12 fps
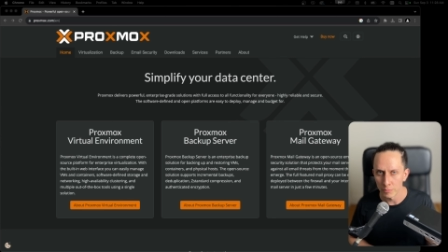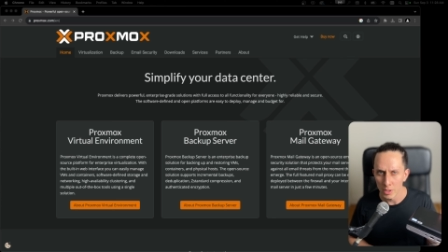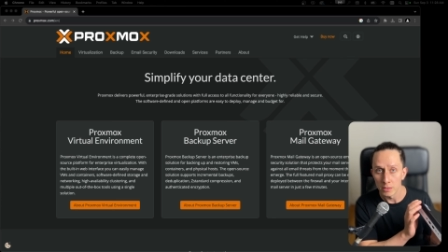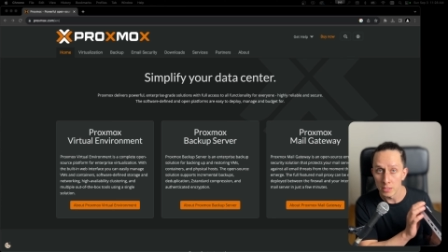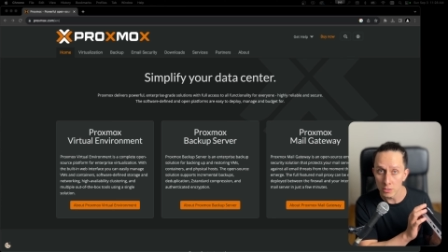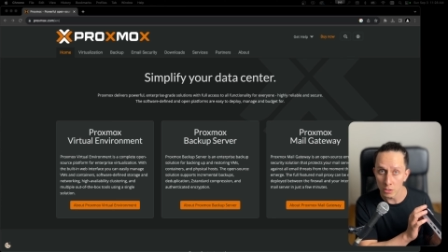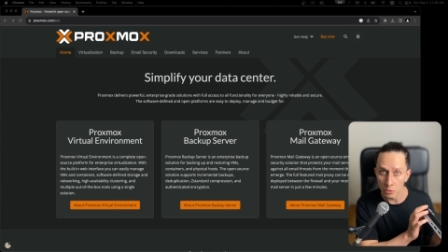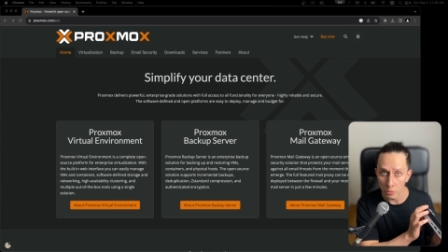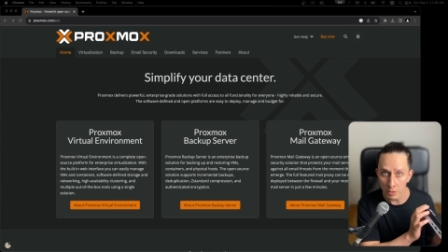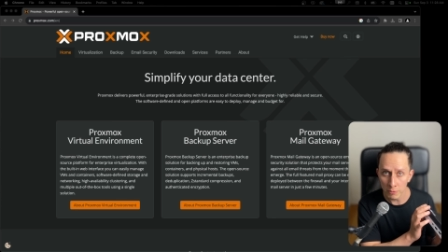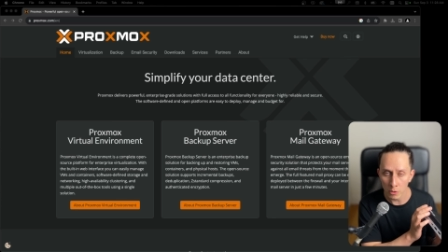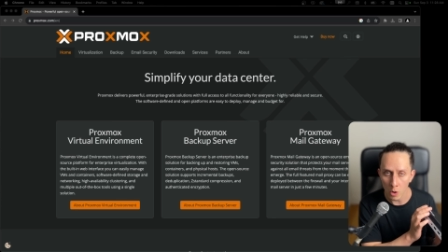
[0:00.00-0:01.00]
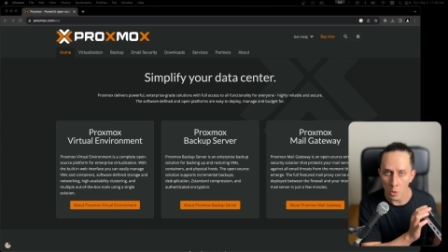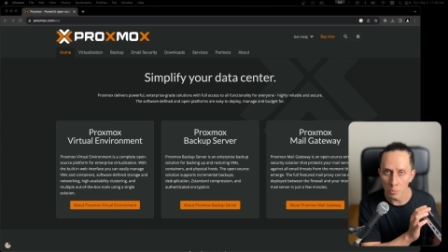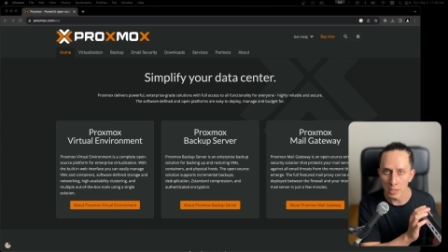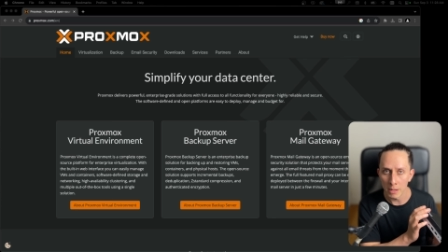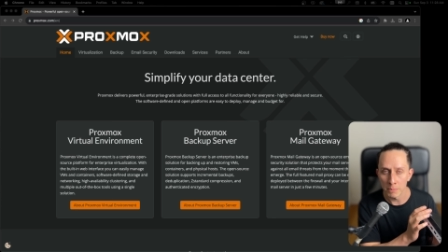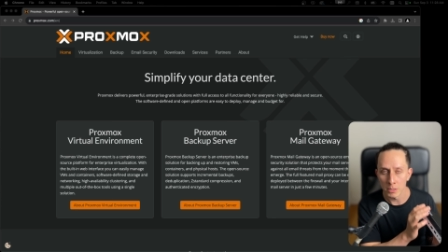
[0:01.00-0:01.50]
These are great for home
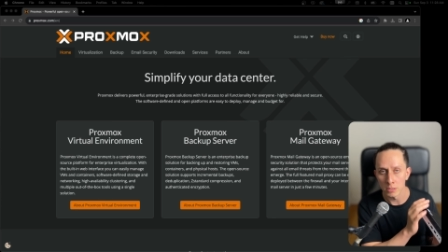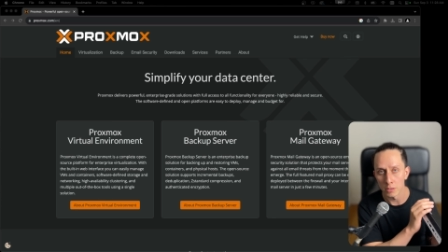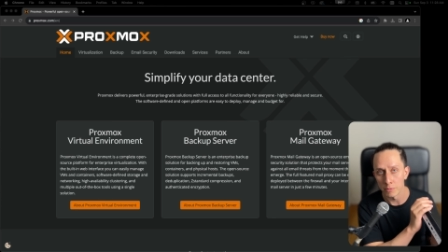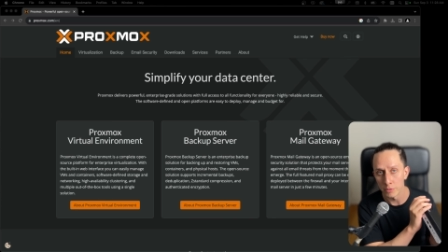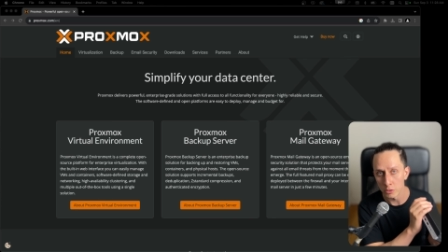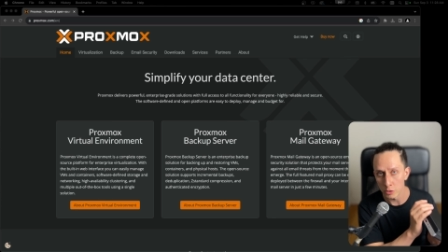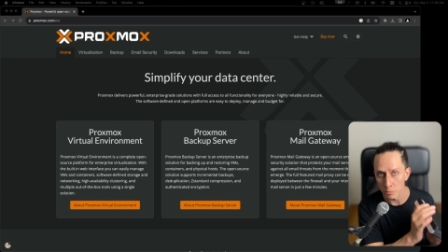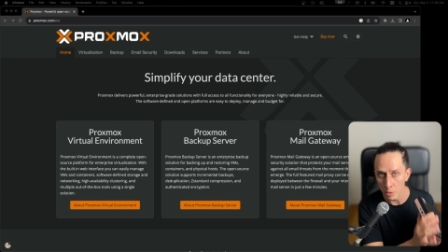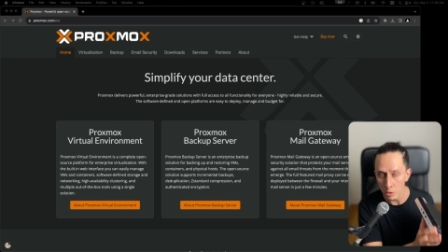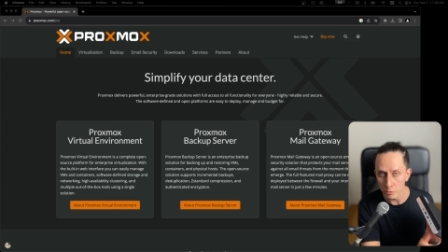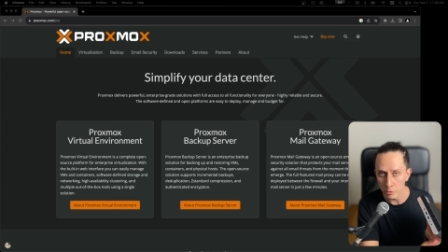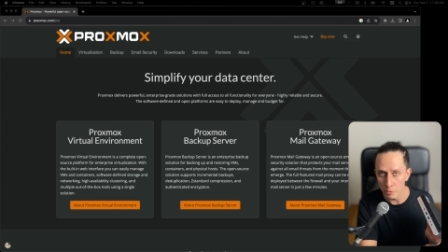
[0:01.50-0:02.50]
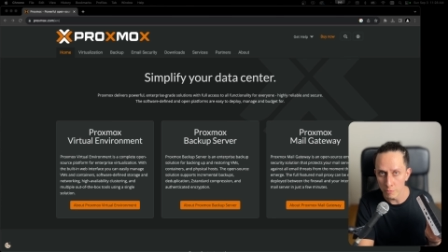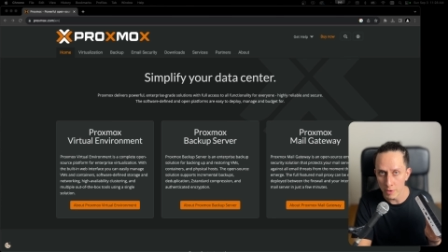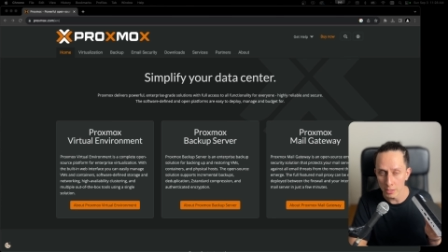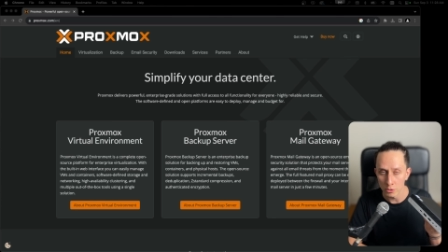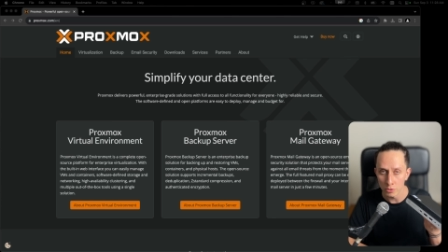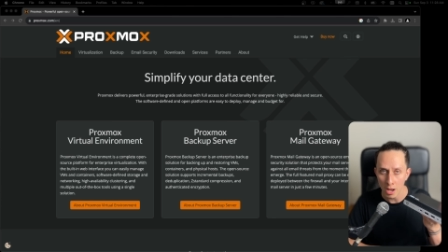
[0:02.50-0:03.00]
lab because of their small form
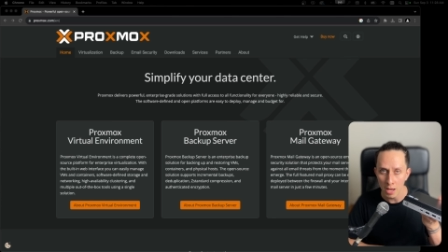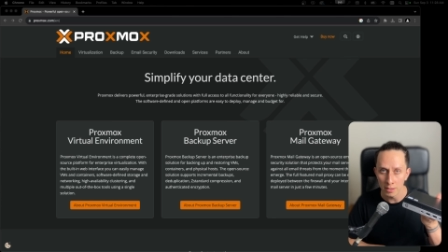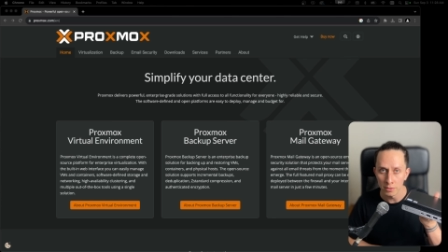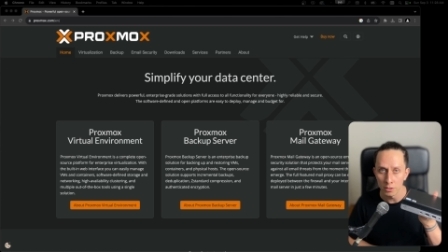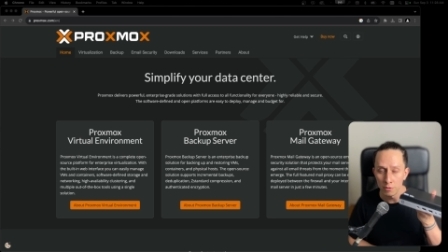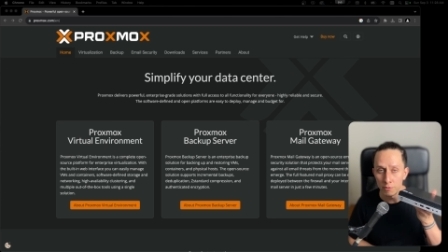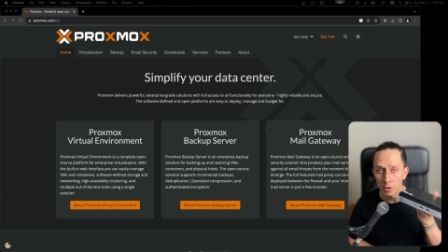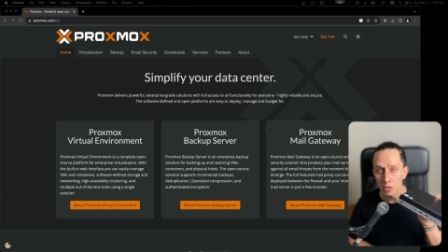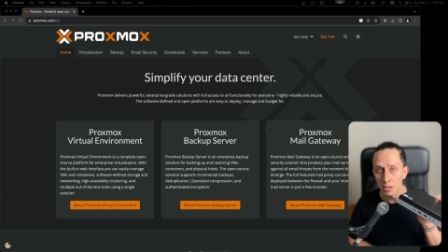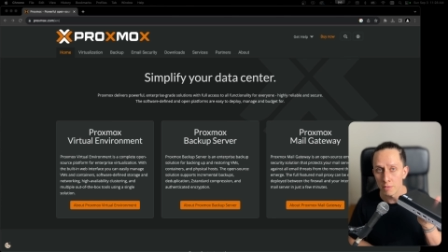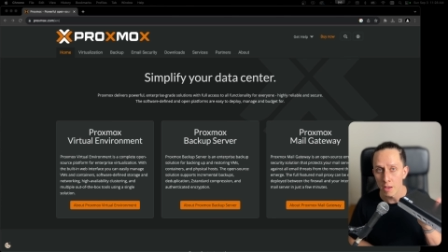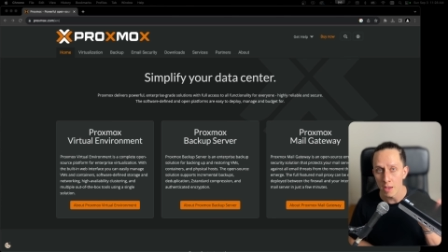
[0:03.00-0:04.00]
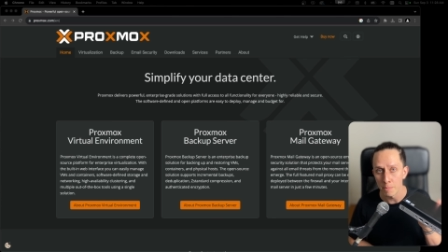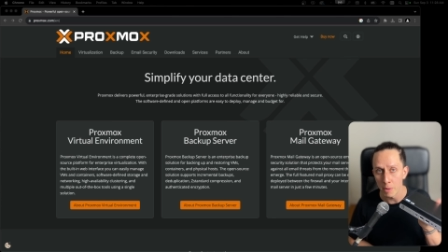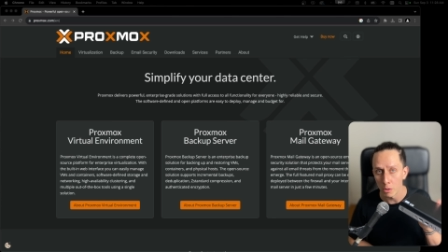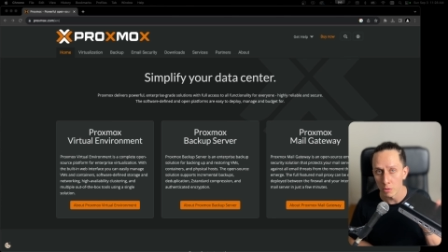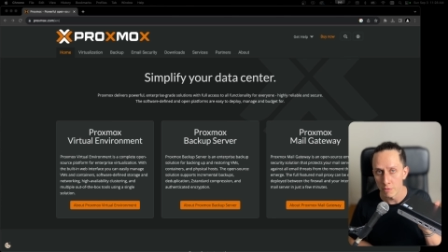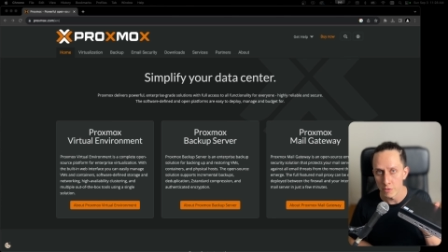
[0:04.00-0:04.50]
factor and they're very
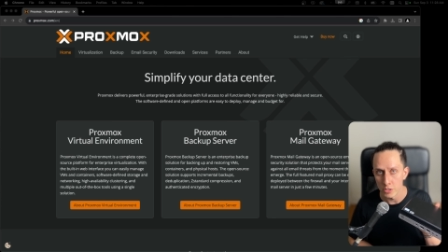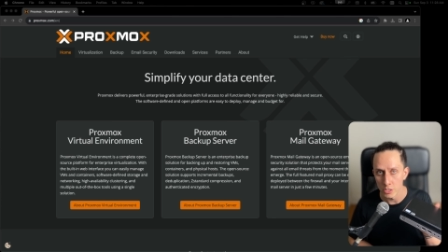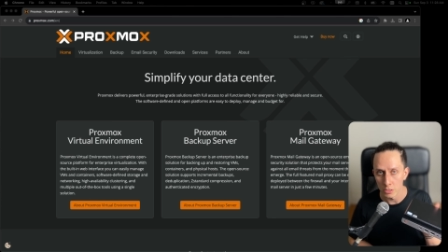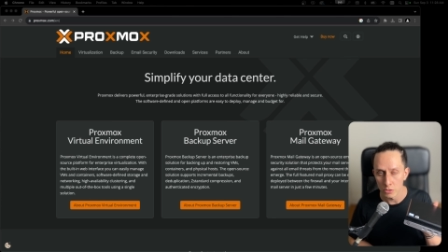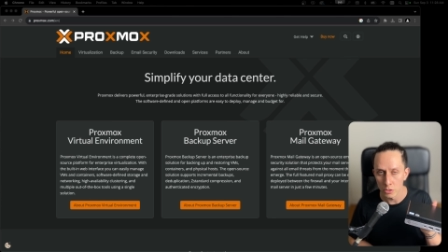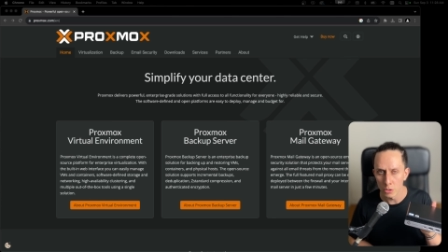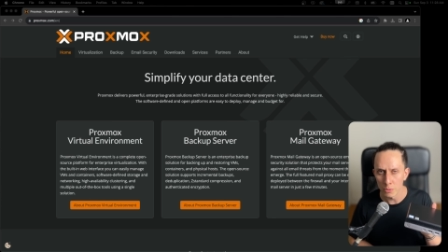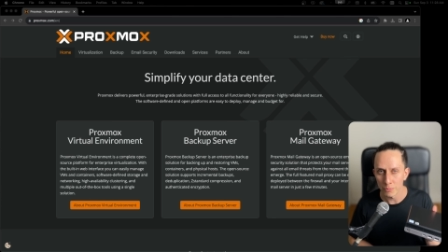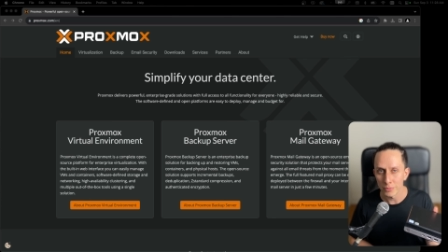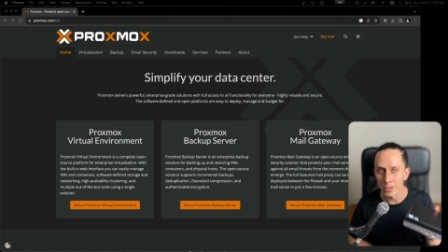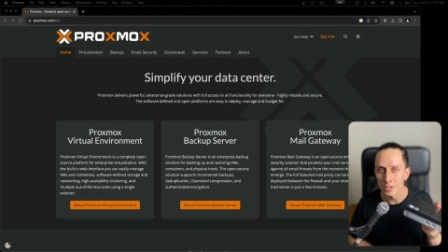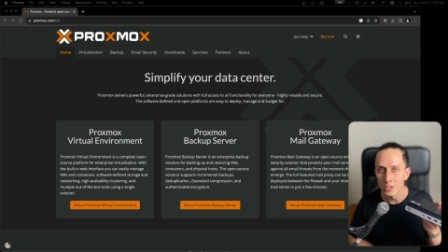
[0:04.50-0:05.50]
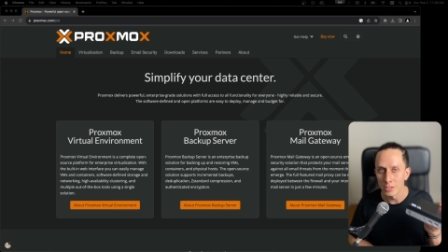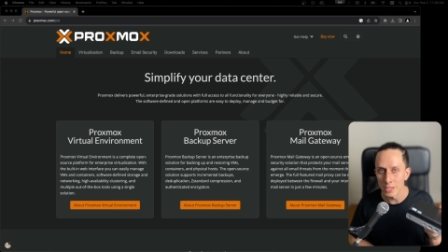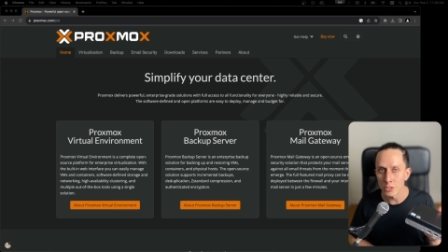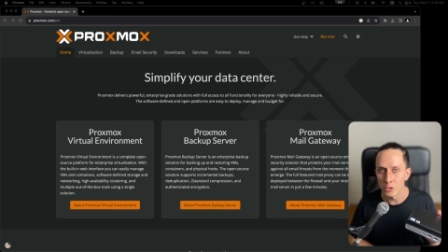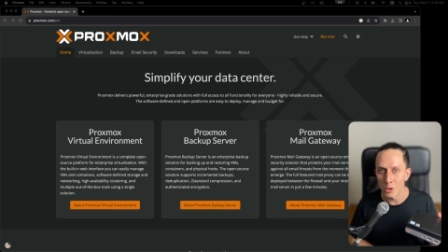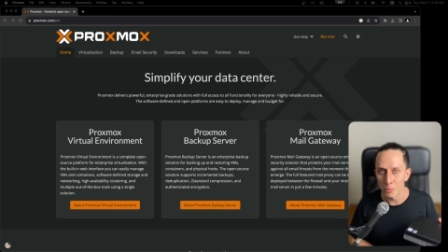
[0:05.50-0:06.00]
power efficient. So let's
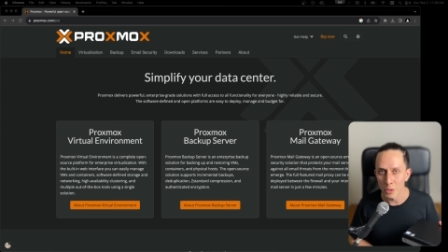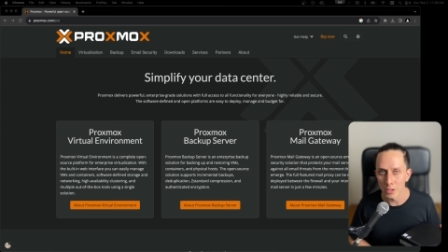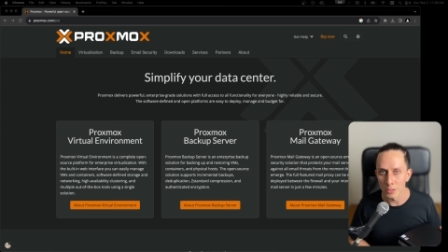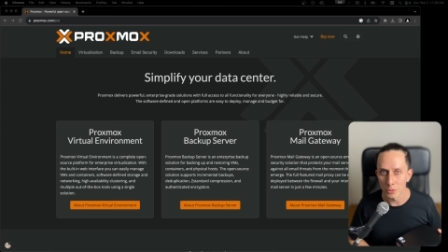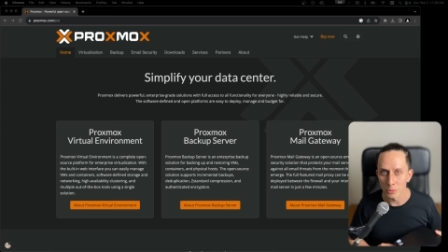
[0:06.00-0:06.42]
jump right into